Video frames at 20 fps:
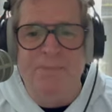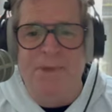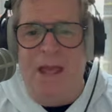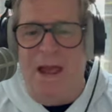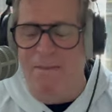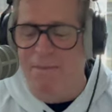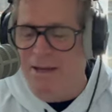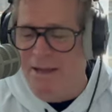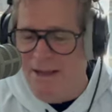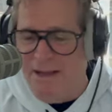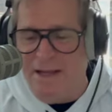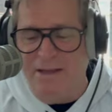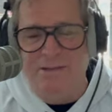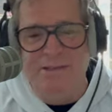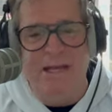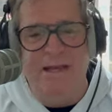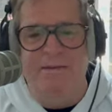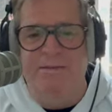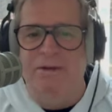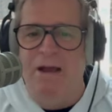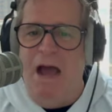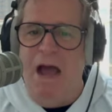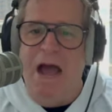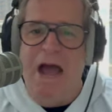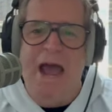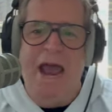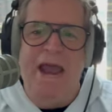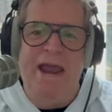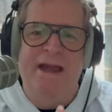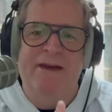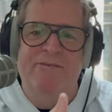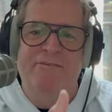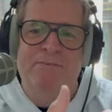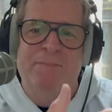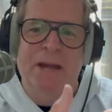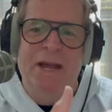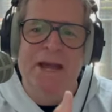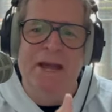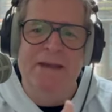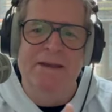like I said, I have
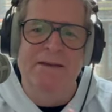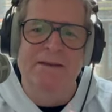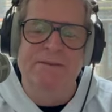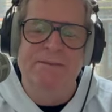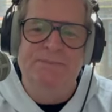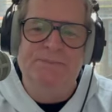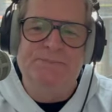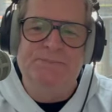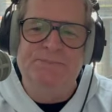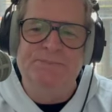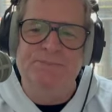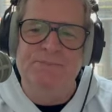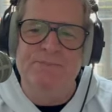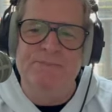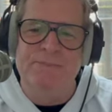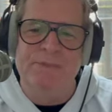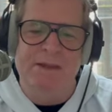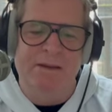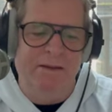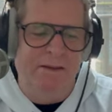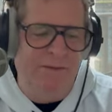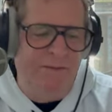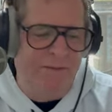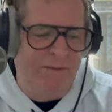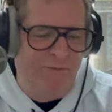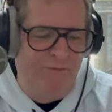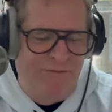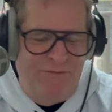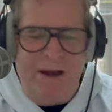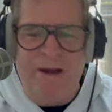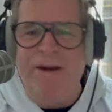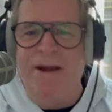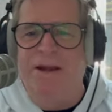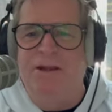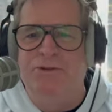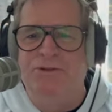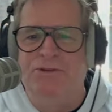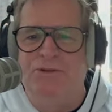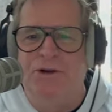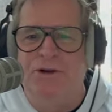been very
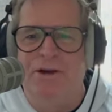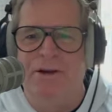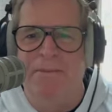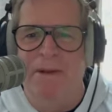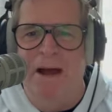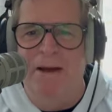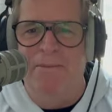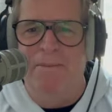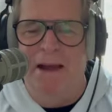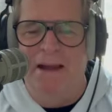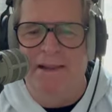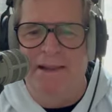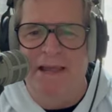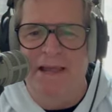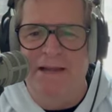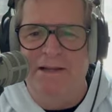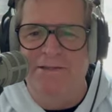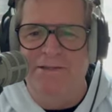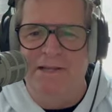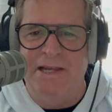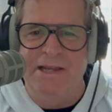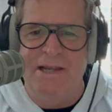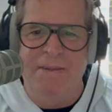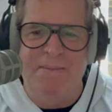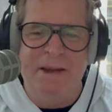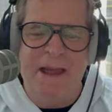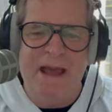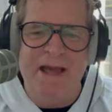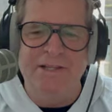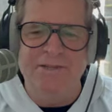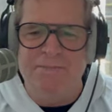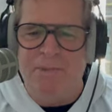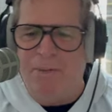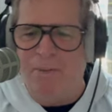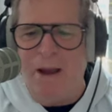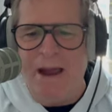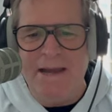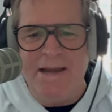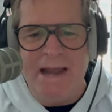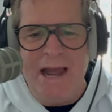concerned about my legacy in the past, but
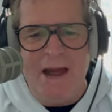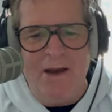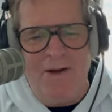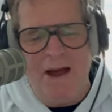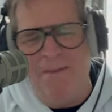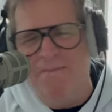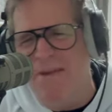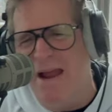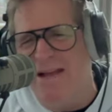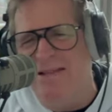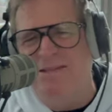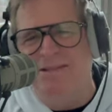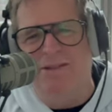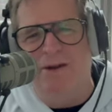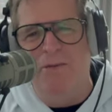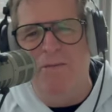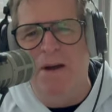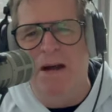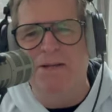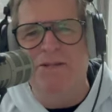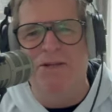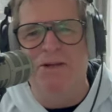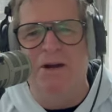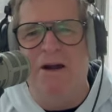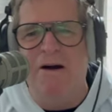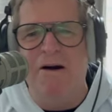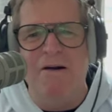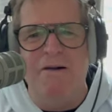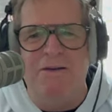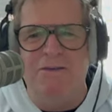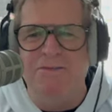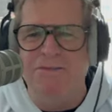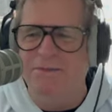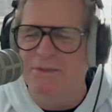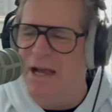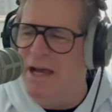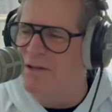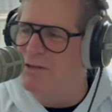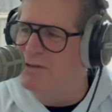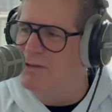right now I'm not so much at all.
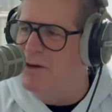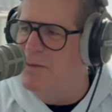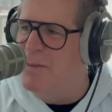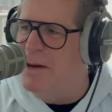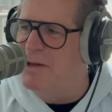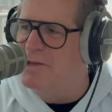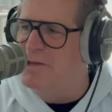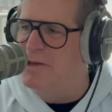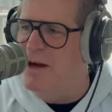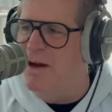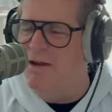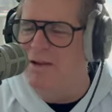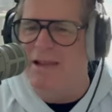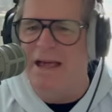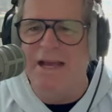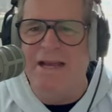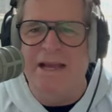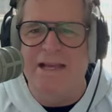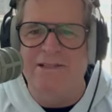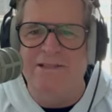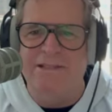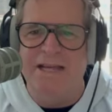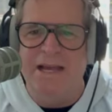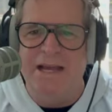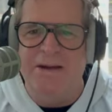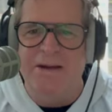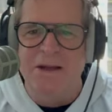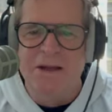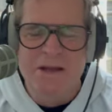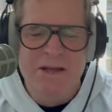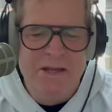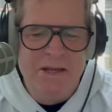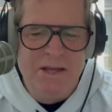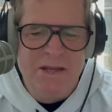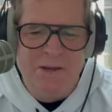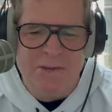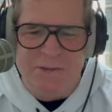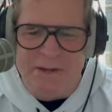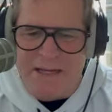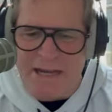Not so much at all. Like I said,
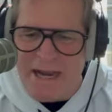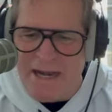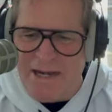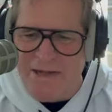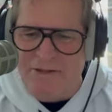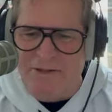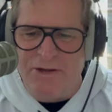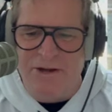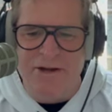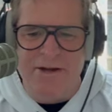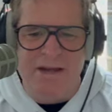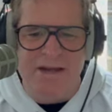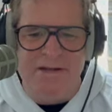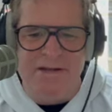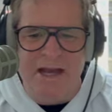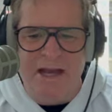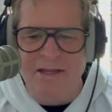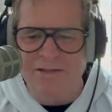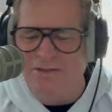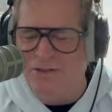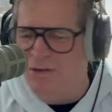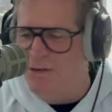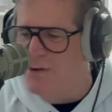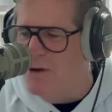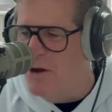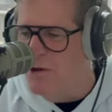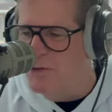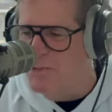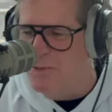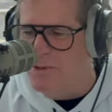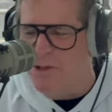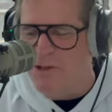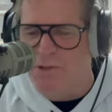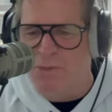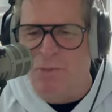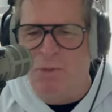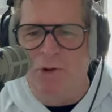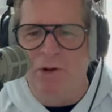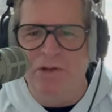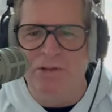we kind of turned to dust. Who knows what this
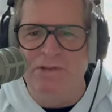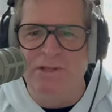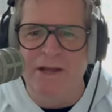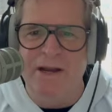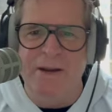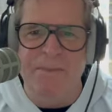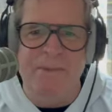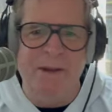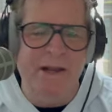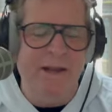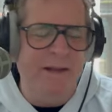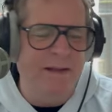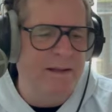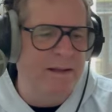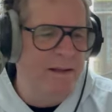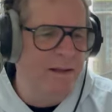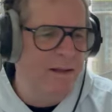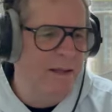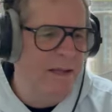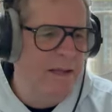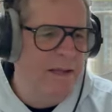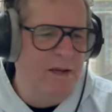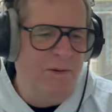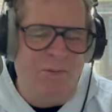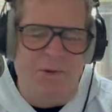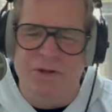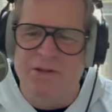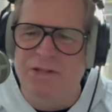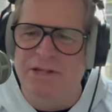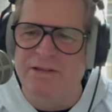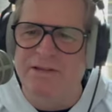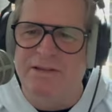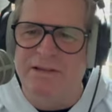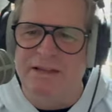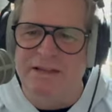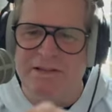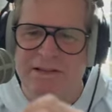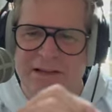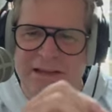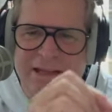world's going to be? We're just
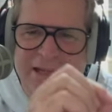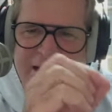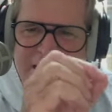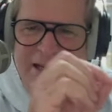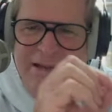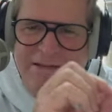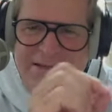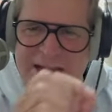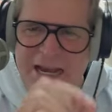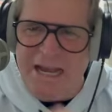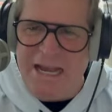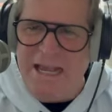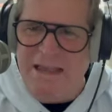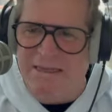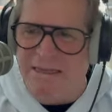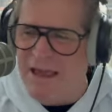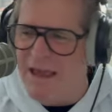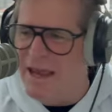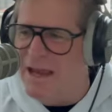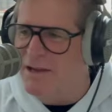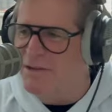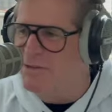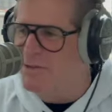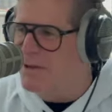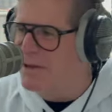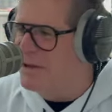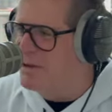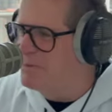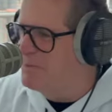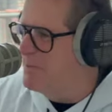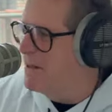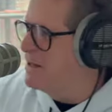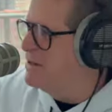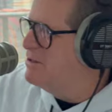this little teeny things of this big